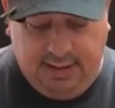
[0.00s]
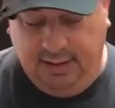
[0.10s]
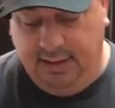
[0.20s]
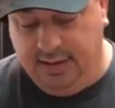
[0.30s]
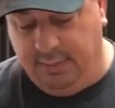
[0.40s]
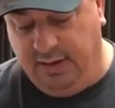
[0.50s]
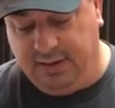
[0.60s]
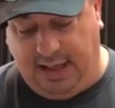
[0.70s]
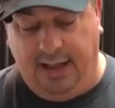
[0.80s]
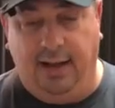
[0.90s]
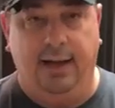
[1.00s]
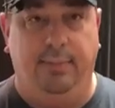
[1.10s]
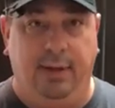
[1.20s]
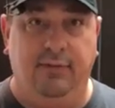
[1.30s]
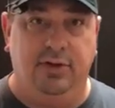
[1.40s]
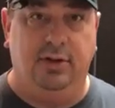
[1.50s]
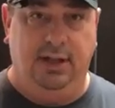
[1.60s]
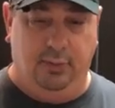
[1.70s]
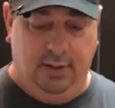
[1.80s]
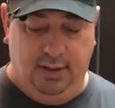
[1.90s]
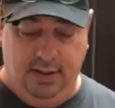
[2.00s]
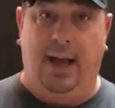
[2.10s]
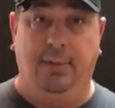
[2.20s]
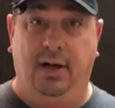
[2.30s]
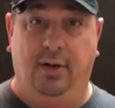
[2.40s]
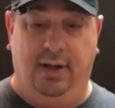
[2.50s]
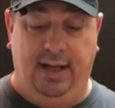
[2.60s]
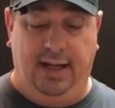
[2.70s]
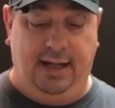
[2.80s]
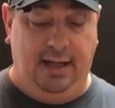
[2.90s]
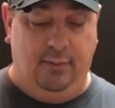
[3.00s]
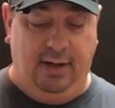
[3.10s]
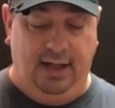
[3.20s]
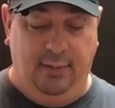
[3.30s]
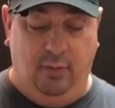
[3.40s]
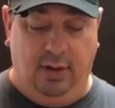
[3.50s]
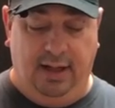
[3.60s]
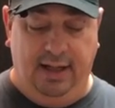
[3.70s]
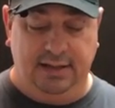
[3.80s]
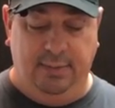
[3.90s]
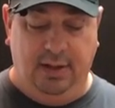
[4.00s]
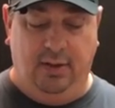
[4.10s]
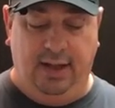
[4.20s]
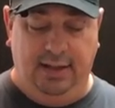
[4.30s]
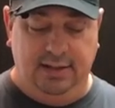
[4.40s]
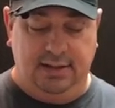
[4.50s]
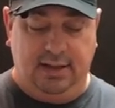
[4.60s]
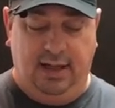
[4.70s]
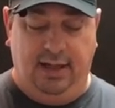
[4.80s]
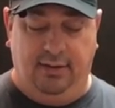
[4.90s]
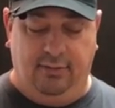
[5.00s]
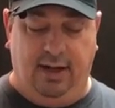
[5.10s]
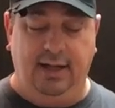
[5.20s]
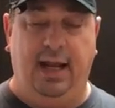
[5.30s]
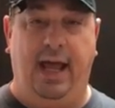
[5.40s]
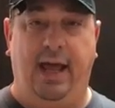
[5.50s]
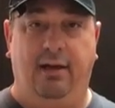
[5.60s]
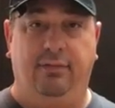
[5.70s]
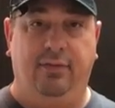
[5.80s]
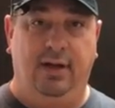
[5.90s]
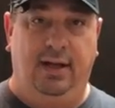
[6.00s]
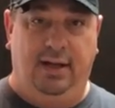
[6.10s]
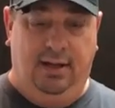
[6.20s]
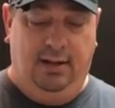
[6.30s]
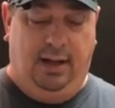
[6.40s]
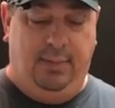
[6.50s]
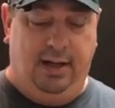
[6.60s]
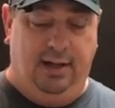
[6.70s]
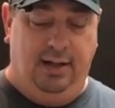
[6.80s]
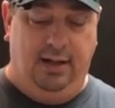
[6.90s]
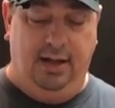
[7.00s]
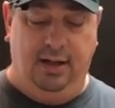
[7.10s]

uh, smells kind of like beef jerky would. I'm gonna go ahead, I can't wait anymore guys, I'm gonna go ahead and just cut it right in half. I'm not gonna